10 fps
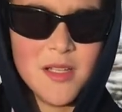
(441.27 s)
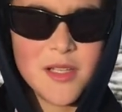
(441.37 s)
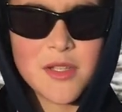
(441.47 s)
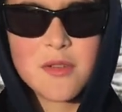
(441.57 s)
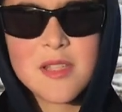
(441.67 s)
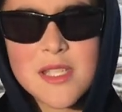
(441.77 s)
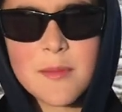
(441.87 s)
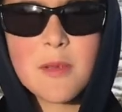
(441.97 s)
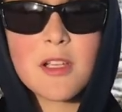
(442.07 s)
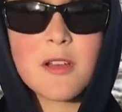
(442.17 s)
so
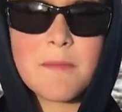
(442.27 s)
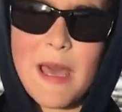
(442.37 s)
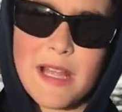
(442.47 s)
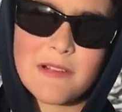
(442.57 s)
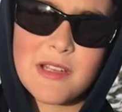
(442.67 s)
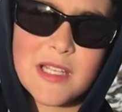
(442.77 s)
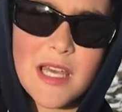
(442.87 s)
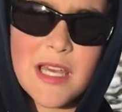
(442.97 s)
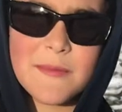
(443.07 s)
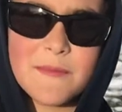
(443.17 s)
similar battery
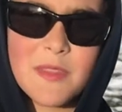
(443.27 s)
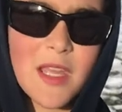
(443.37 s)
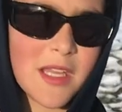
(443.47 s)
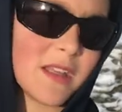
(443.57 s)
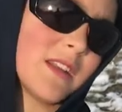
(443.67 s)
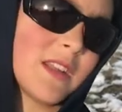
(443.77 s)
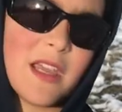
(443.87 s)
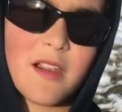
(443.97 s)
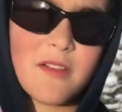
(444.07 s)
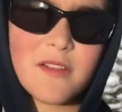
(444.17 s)
time, like in the
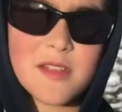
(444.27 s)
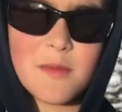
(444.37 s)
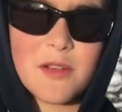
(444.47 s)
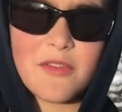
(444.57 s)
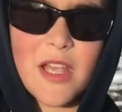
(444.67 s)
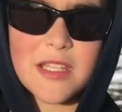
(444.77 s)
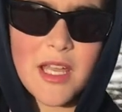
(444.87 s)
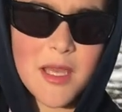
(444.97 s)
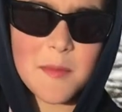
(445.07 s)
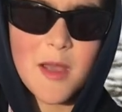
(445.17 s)
air, similar flight
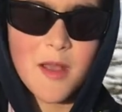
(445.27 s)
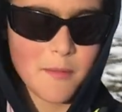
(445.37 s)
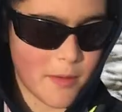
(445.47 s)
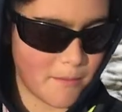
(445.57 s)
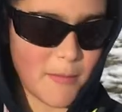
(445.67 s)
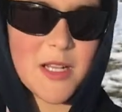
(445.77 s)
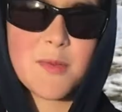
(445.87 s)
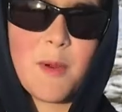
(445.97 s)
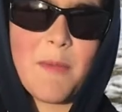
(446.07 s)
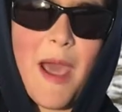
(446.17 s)
time, but much
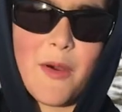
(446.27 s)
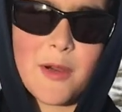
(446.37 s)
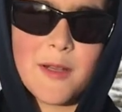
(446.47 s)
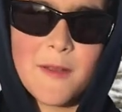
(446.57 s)
more power.